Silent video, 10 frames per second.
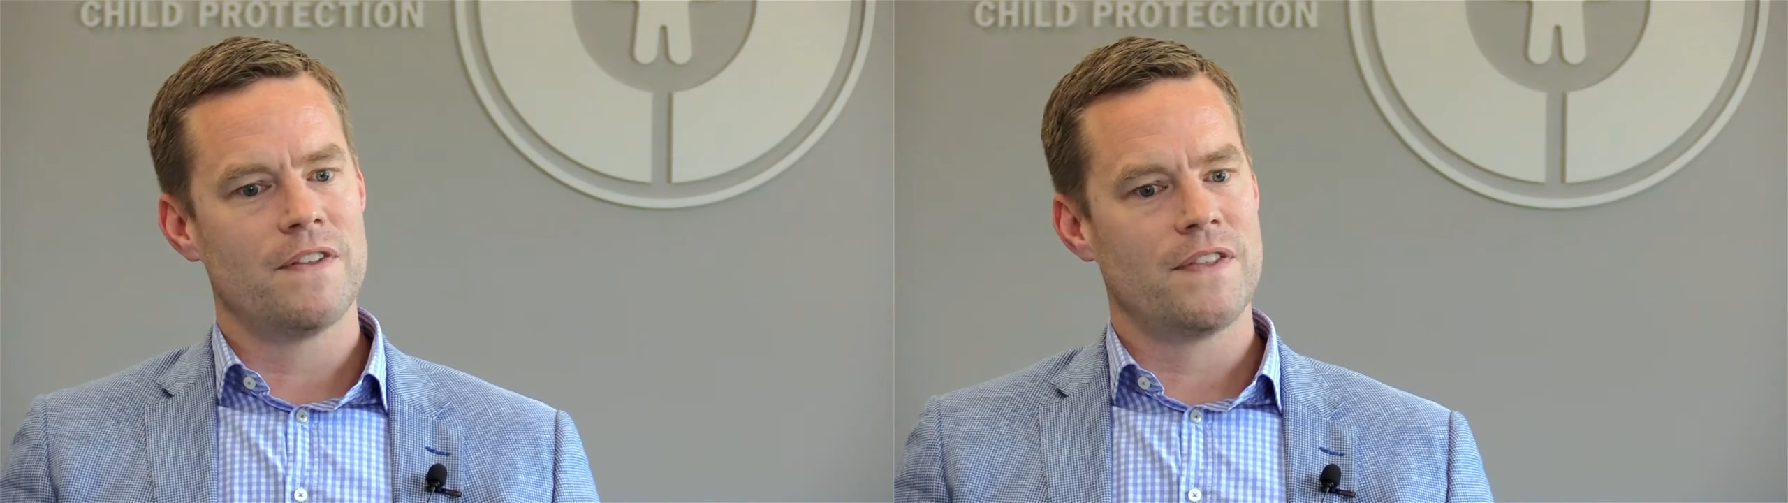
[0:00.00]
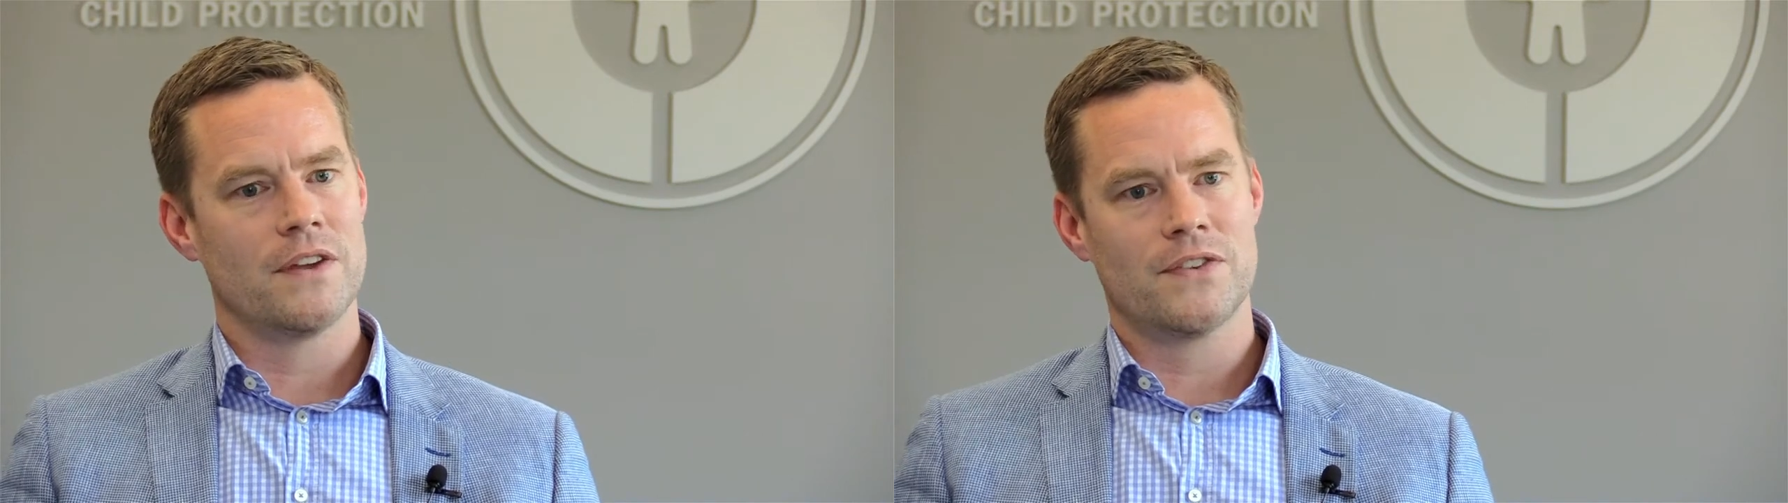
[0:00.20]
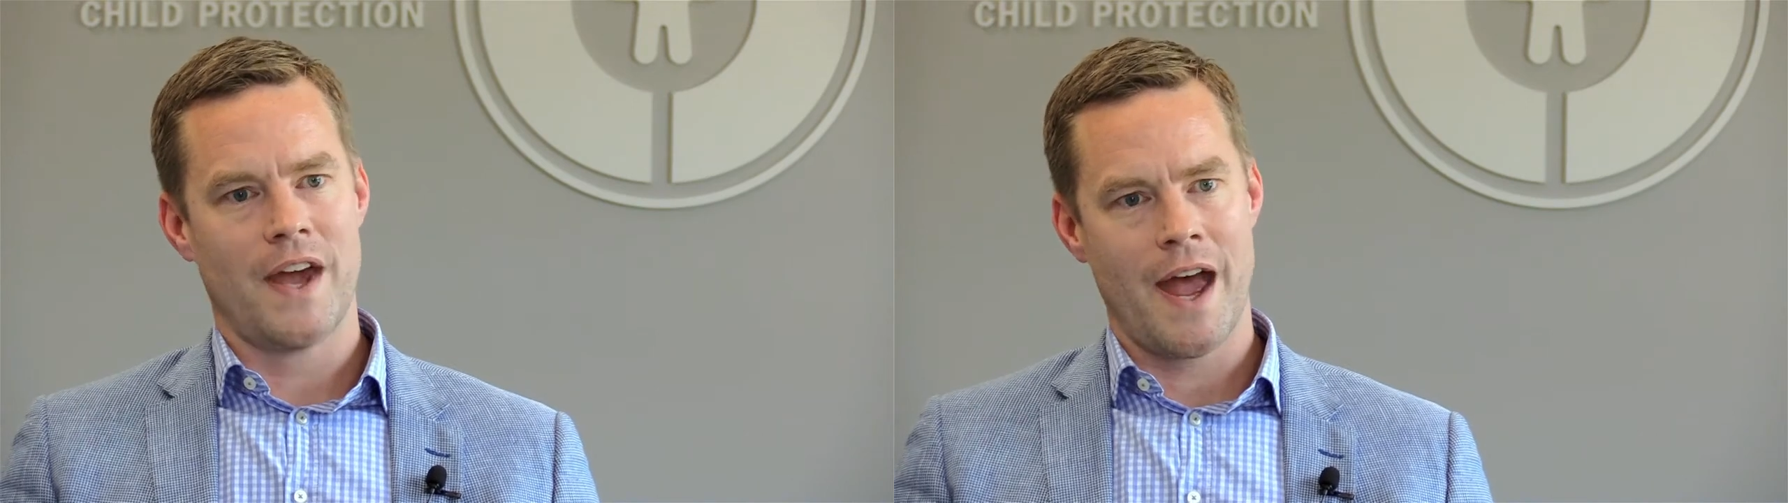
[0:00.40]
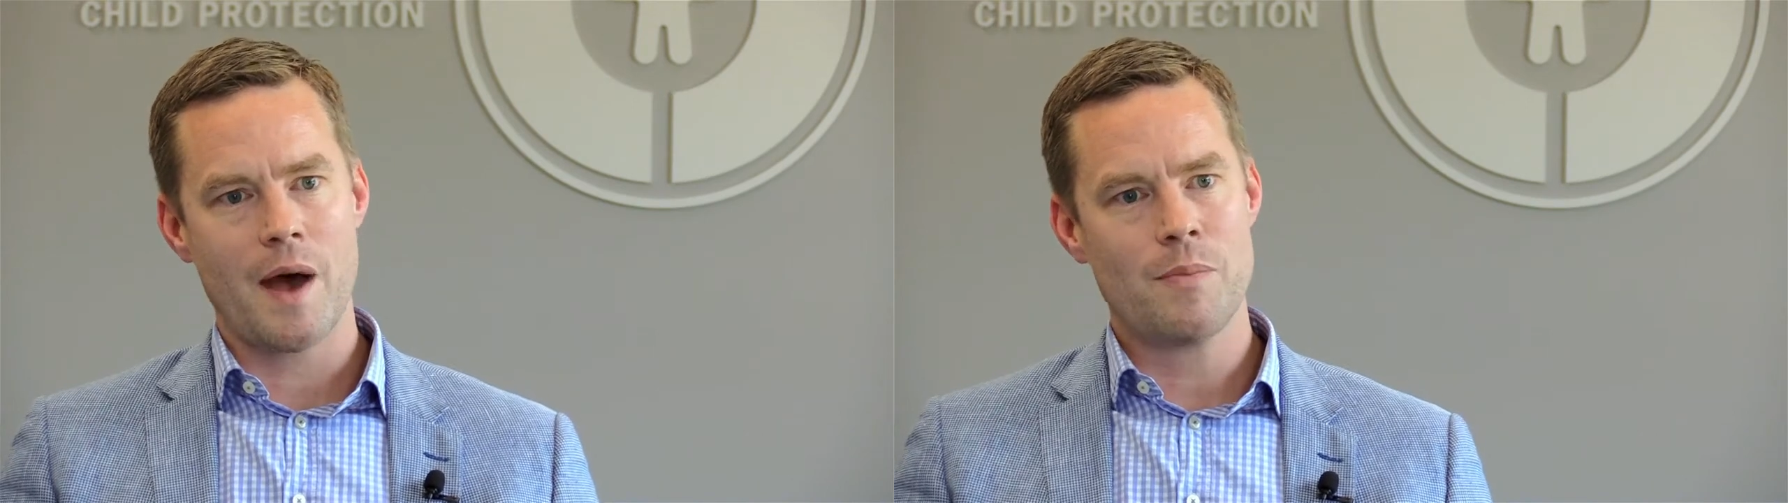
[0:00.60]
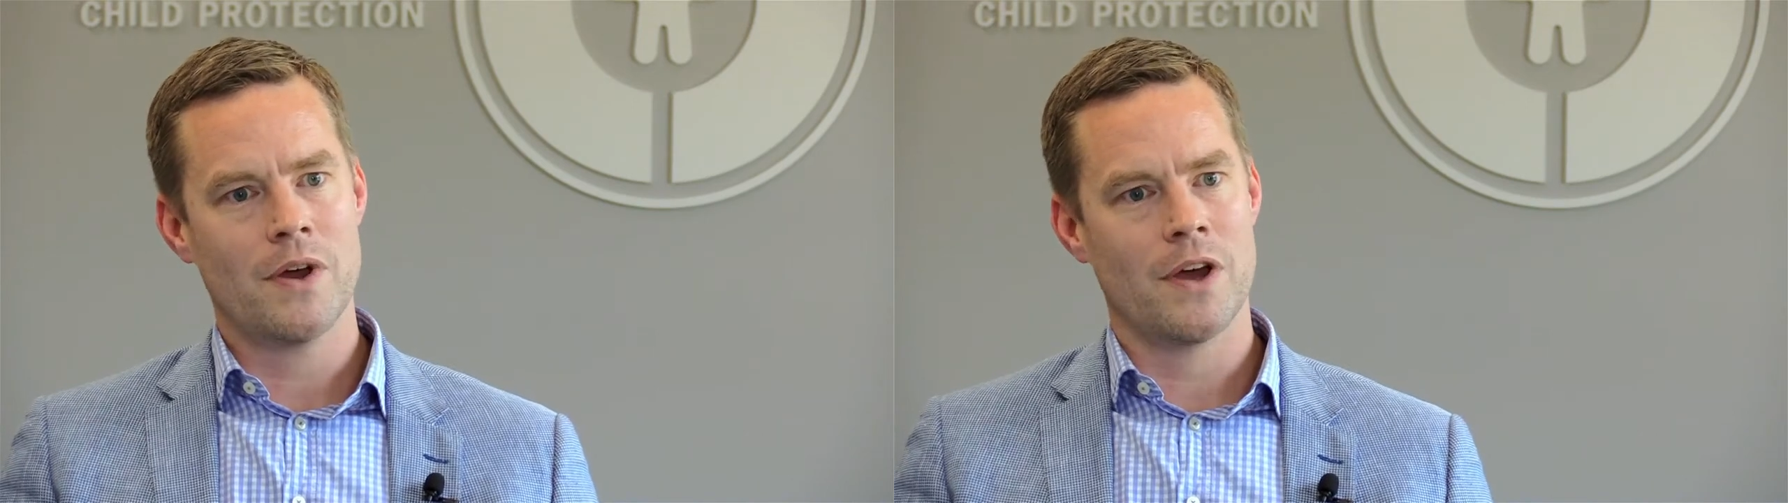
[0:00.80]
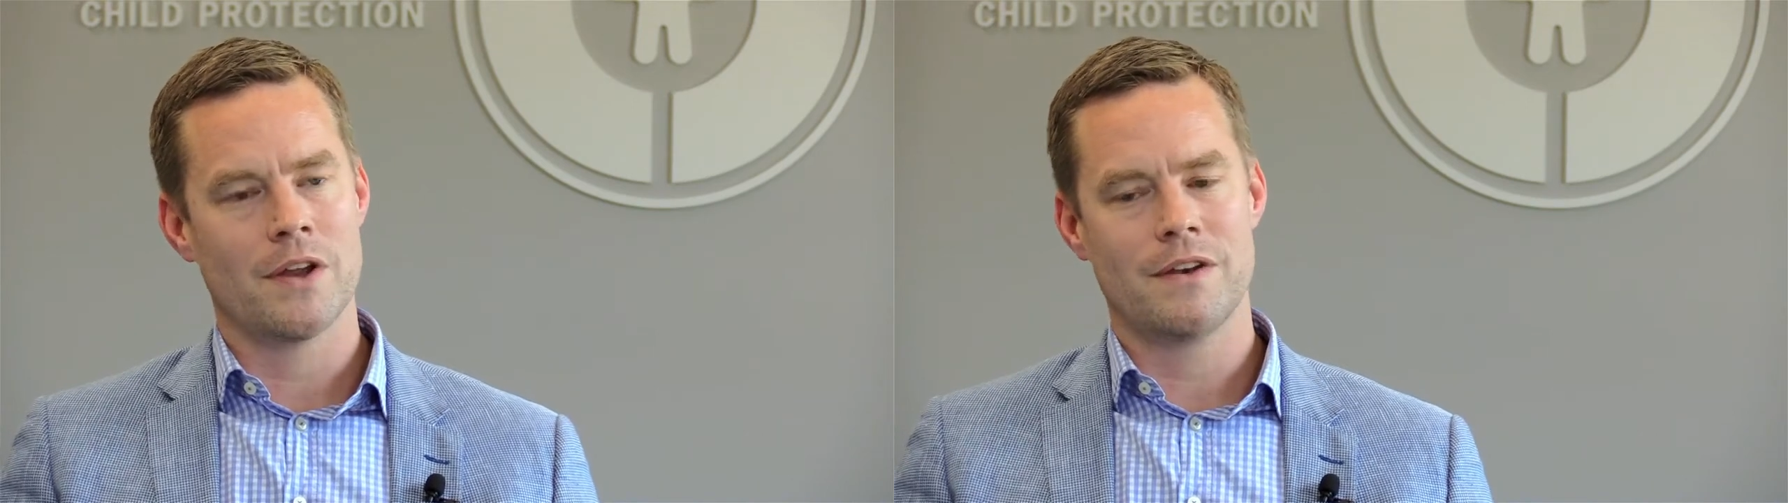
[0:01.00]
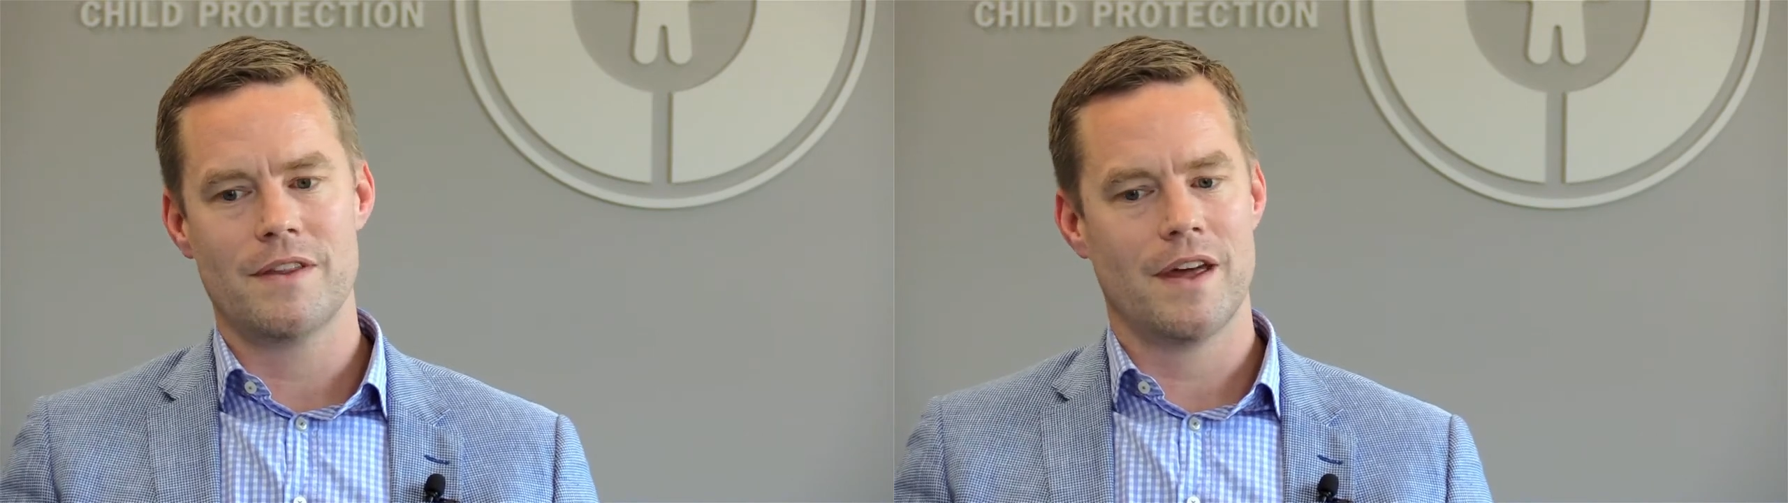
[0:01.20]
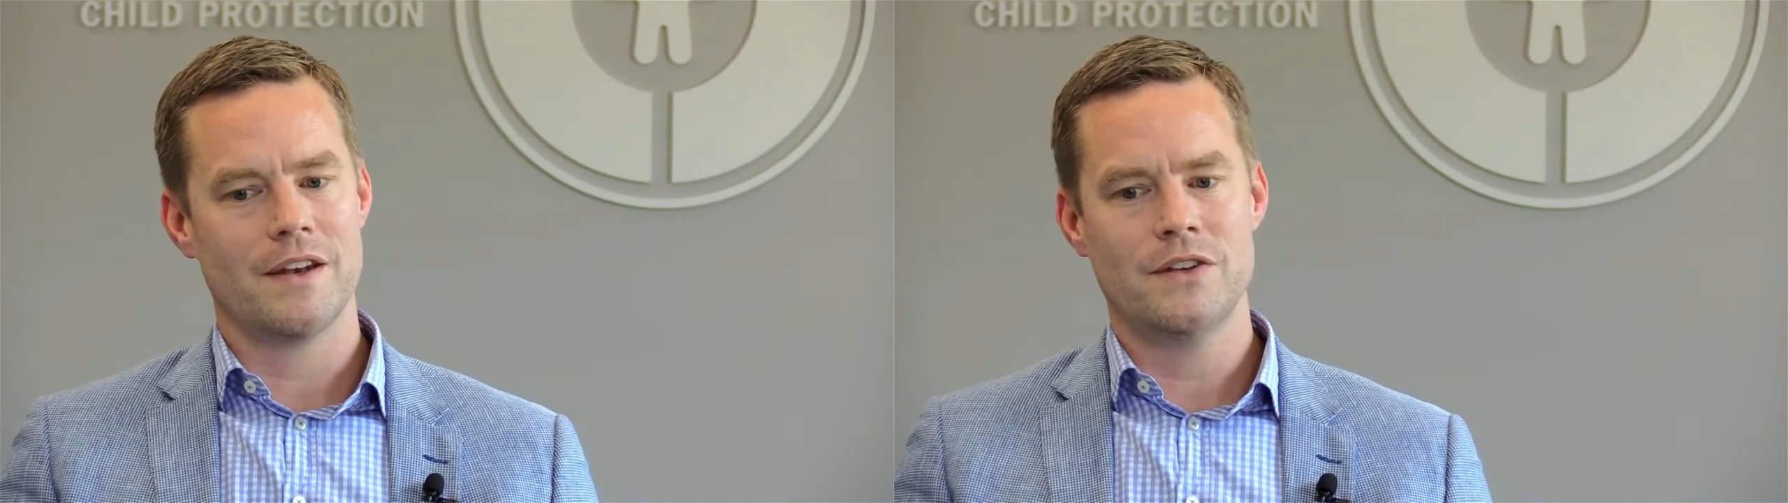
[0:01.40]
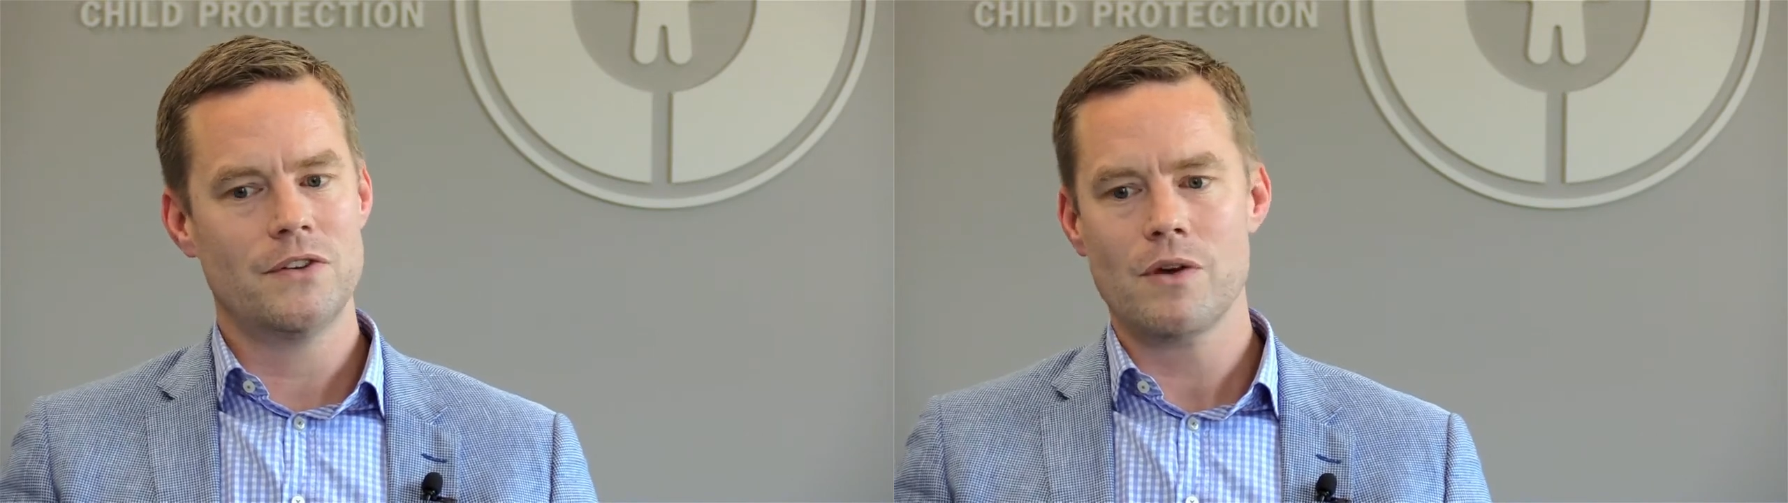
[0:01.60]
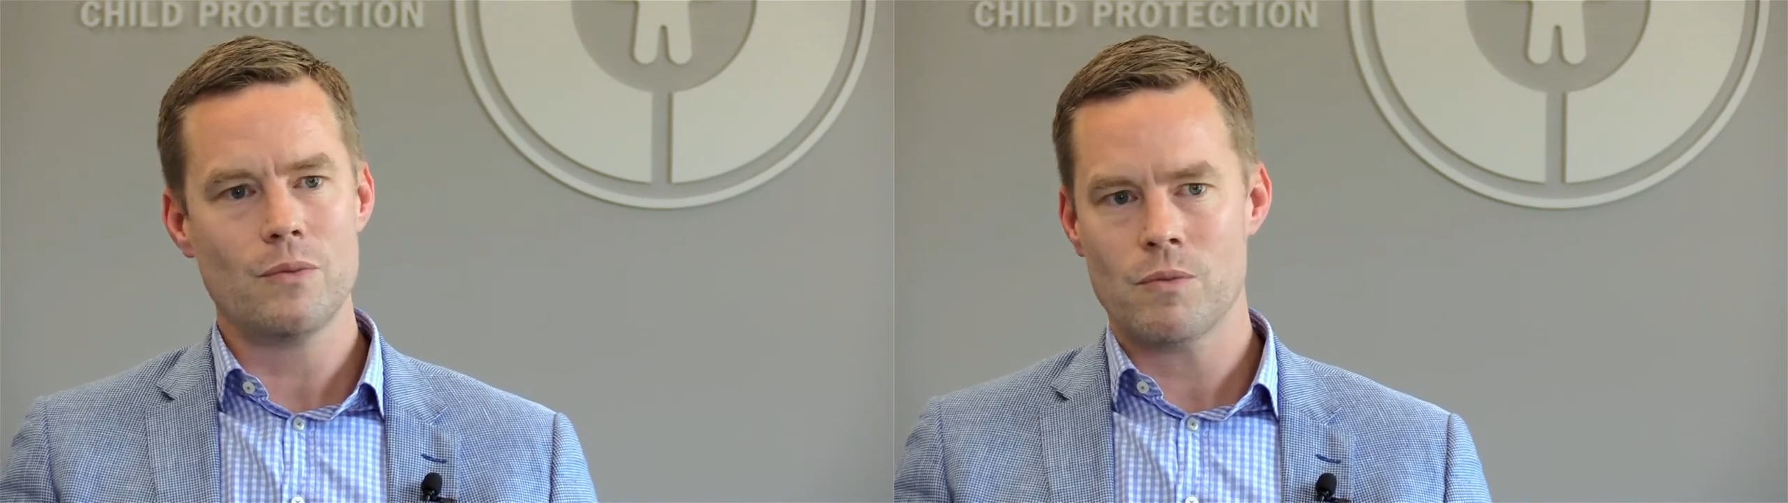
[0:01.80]
for things to happen that you
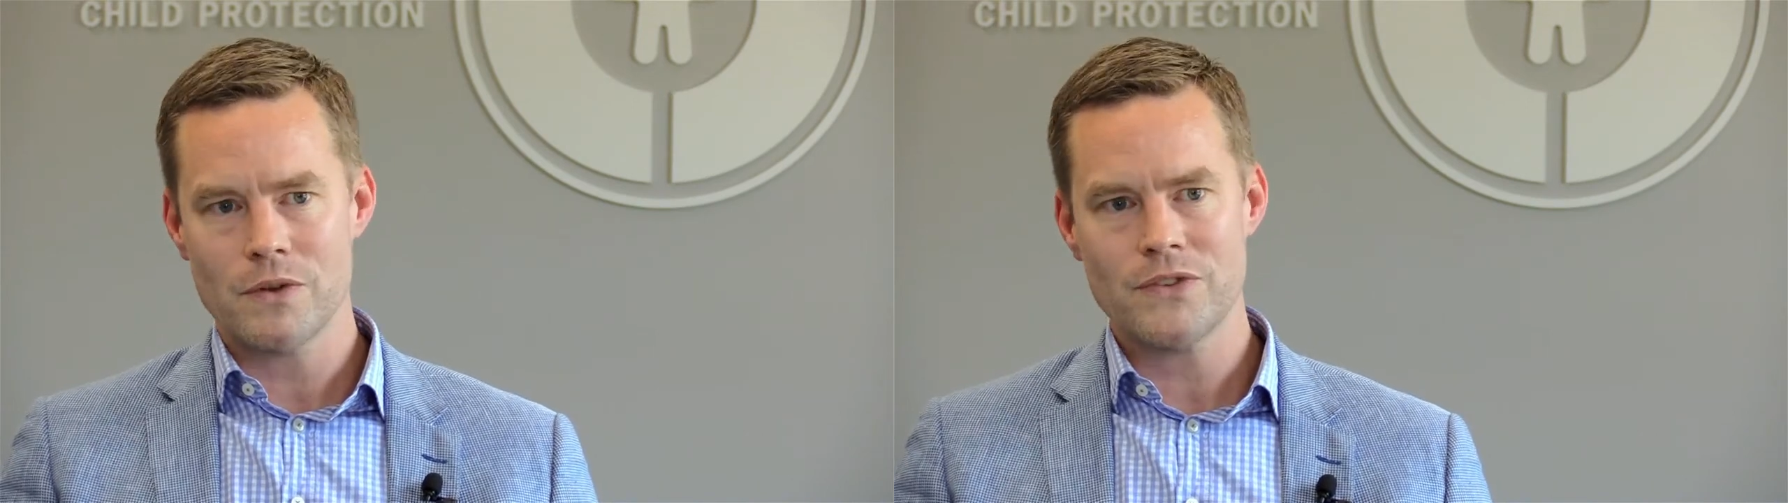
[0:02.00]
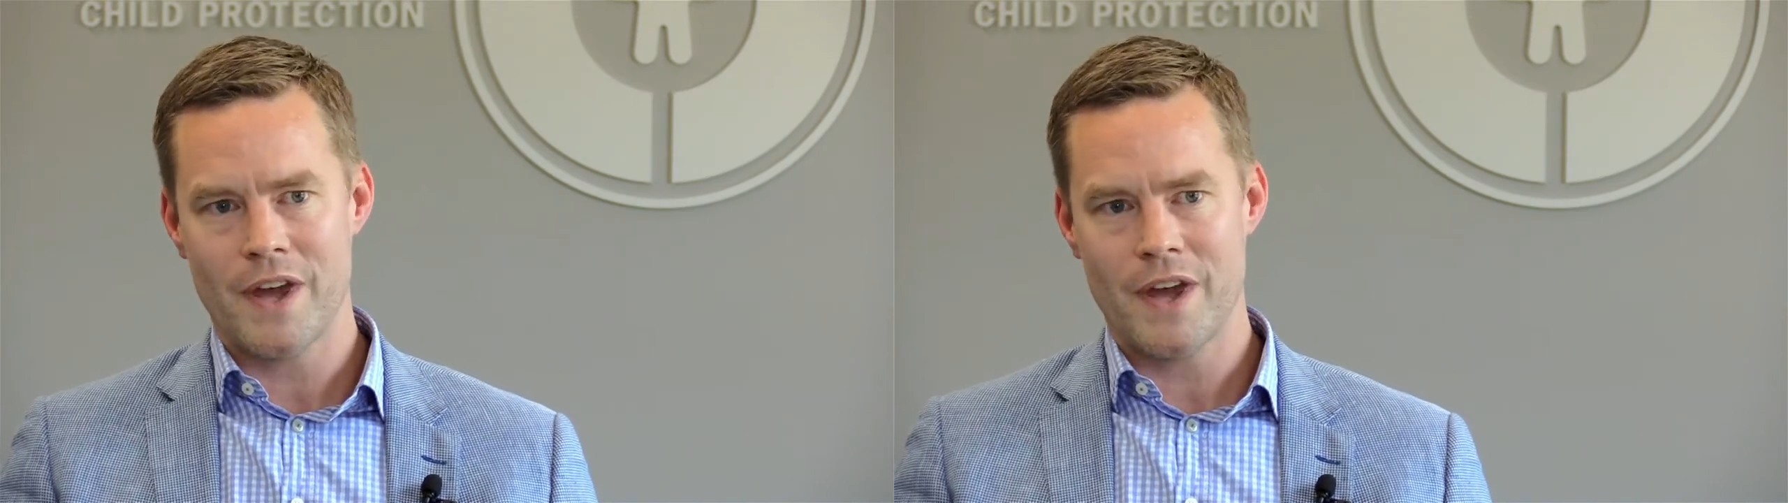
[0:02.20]
don't want